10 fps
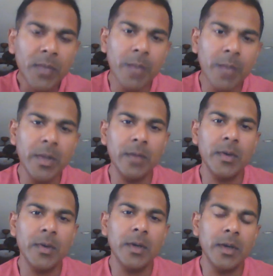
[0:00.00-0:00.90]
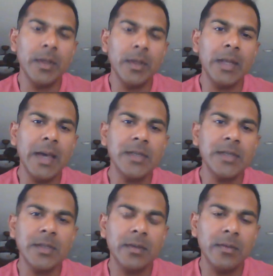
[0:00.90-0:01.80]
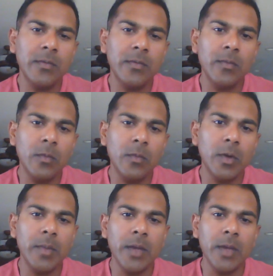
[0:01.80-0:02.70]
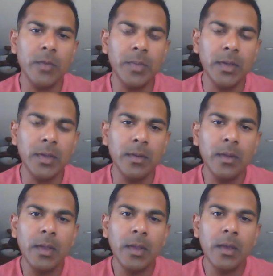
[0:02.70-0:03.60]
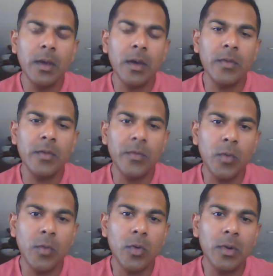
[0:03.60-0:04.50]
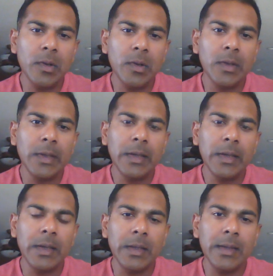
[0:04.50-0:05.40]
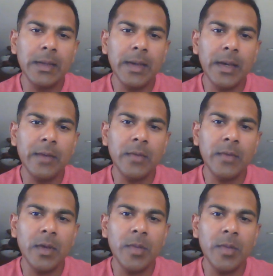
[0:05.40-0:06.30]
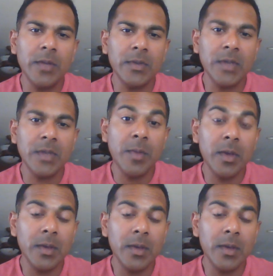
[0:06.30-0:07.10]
a bit of a on the last 1 mile repeat of the four. I did have a bit of a stomach